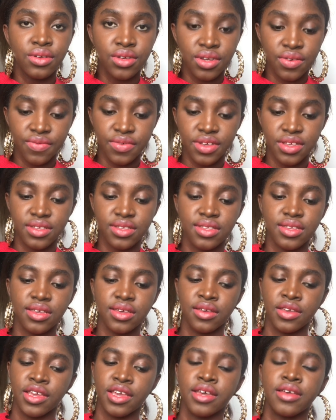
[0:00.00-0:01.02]
university
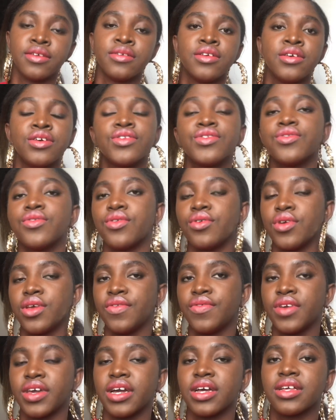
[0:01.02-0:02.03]
here. So
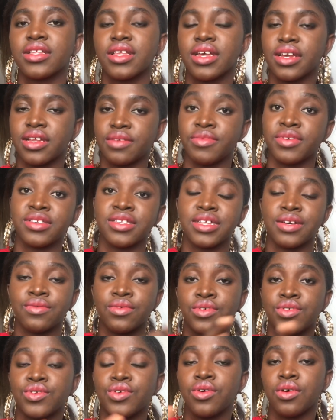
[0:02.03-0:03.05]
if you are the kind of person that
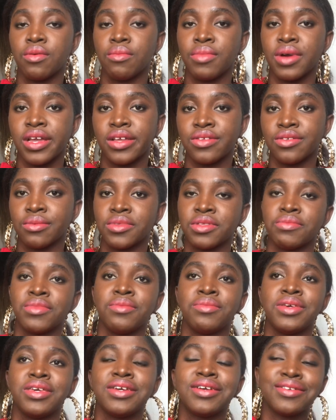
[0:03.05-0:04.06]
wants to combine something,
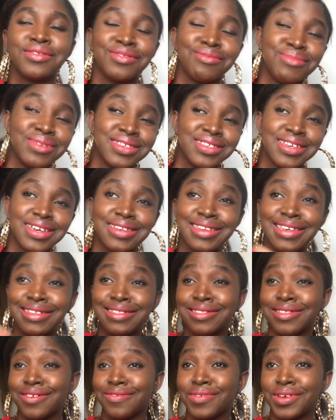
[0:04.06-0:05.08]
maybe economics and
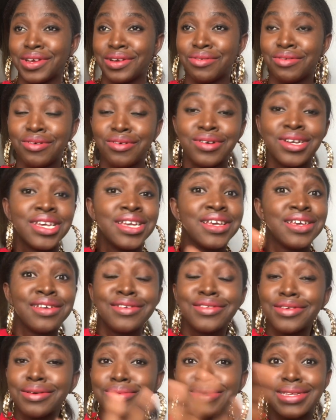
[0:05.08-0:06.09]
interior or
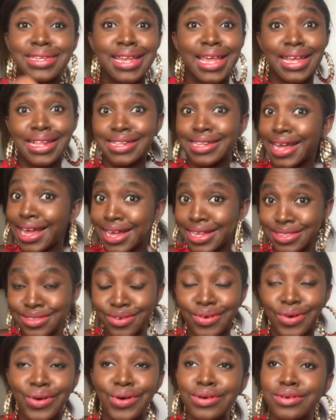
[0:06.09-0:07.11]
something like that,
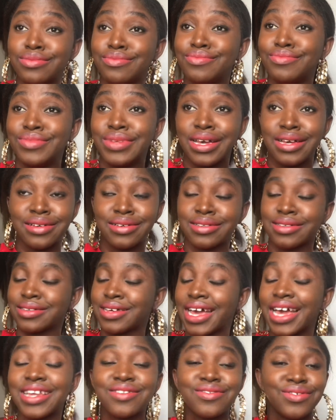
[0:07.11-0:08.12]
or
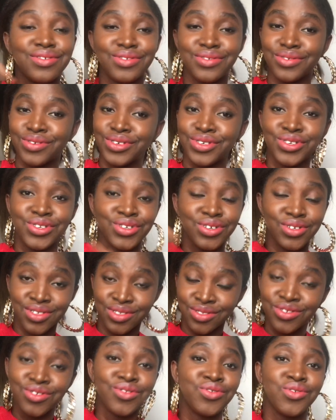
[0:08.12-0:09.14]
I don't know, you
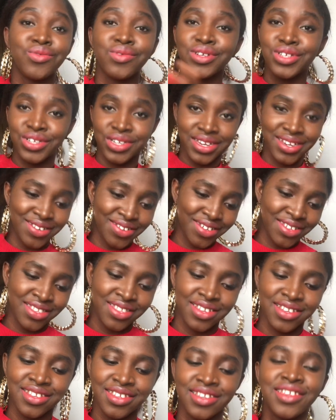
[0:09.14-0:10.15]
know what you're
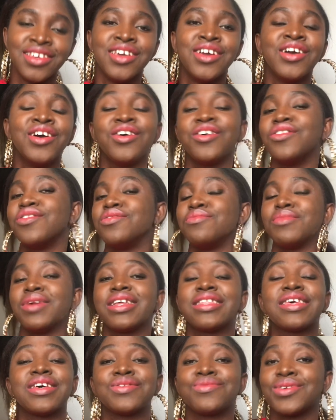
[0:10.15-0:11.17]
interested in, or you
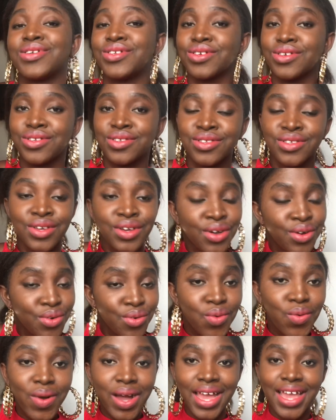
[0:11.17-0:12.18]
might as well just
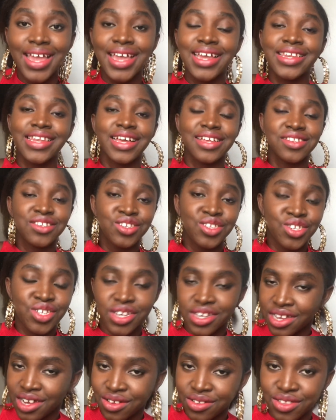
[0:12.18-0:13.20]
go ahead and
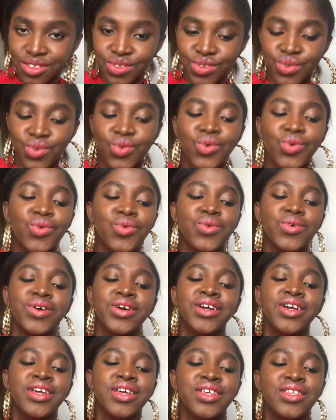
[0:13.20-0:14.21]
check out the school.
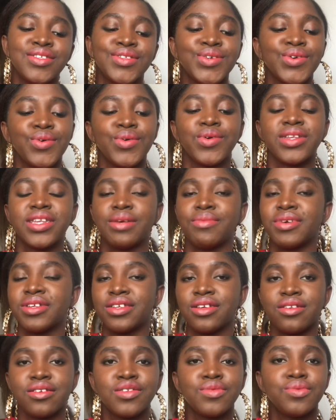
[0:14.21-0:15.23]
So their
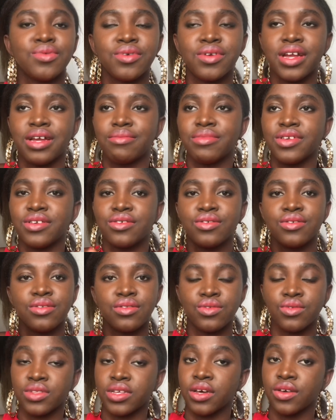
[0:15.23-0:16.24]
bachelor's program is
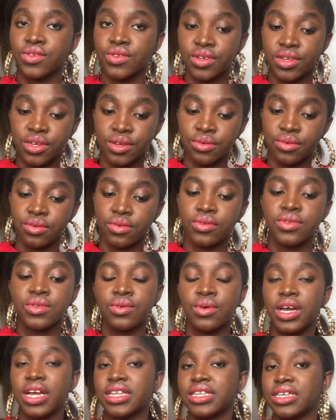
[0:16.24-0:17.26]
2,000 euros
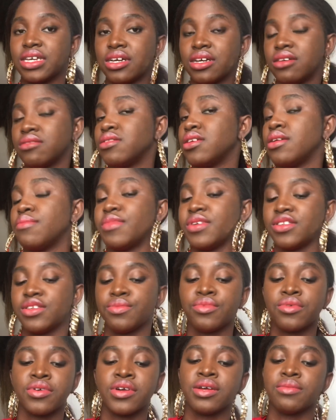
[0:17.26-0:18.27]
and their MSc
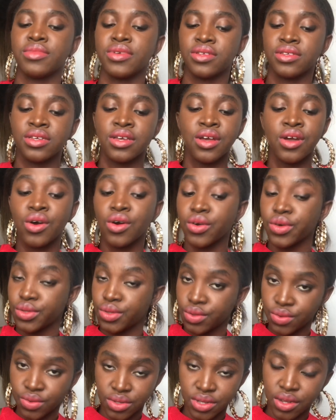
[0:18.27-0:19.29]
program is also
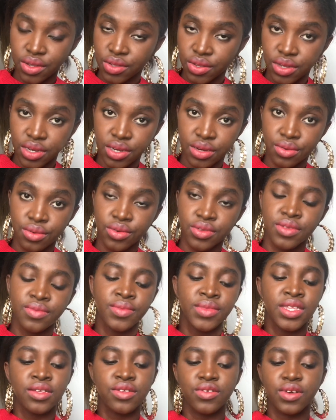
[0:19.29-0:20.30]
2,000 euros.
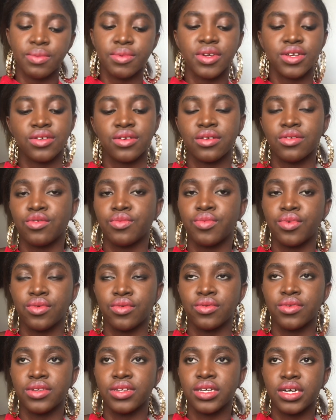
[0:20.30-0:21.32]
So application
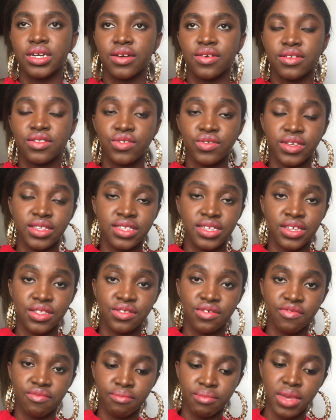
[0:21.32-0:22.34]
opened 20th
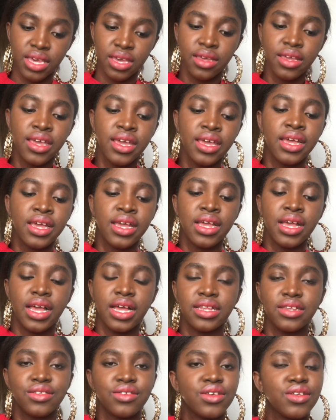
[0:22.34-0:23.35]
of May
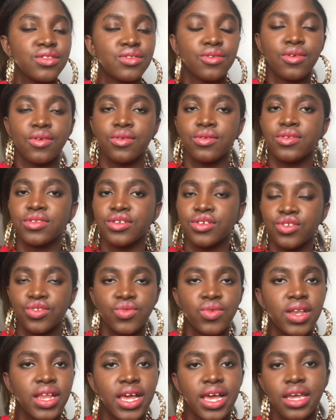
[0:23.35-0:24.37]
and it's going to close in
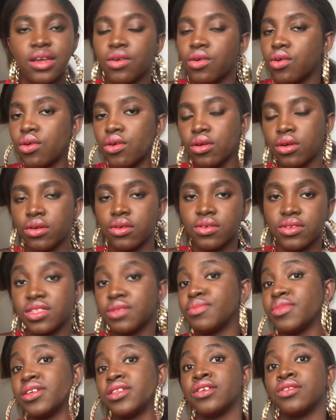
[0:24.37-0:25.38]
July or August,
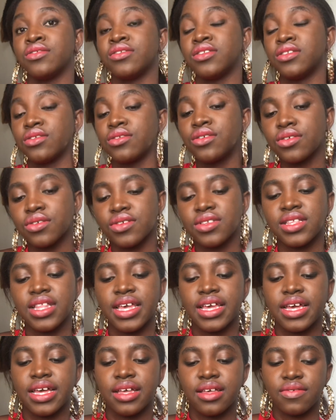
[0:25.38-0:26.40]
depending on the course,
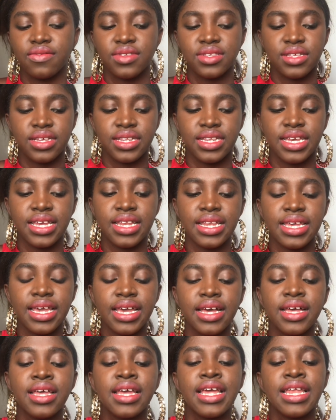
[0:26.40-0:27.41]
like I have said
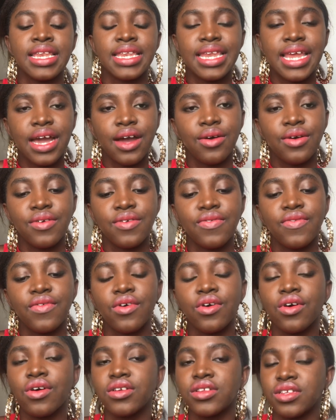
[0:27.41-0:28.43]
earlier. Now,
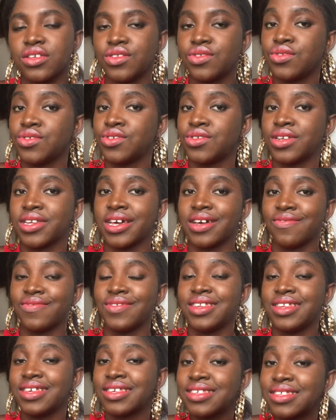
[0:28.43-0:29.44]
for this tuition that I've
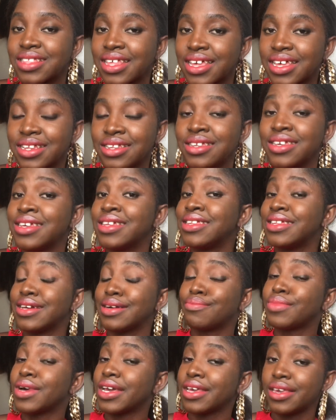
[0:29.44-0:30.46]
listed, they are
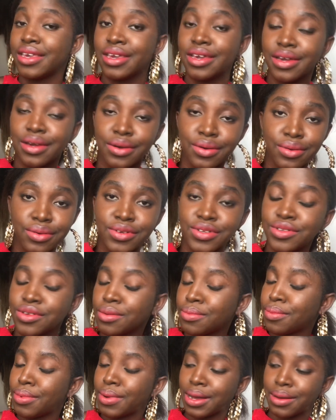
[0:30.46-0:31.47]
per year,
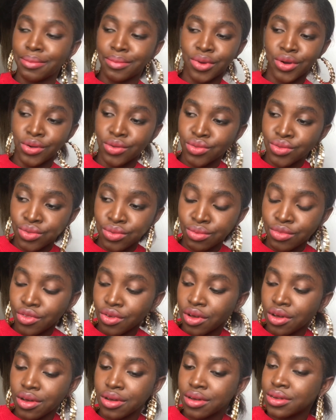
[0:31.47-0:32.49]
not per month,
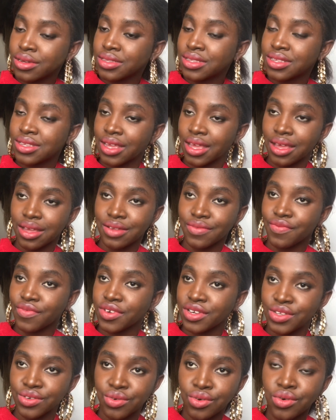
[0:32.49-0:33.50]
not for
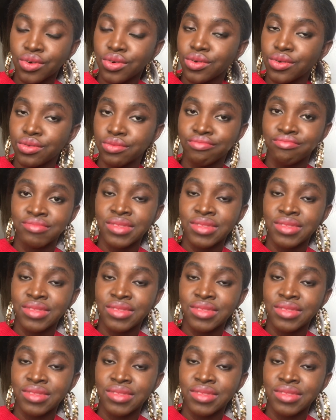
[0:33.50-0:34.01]
the whole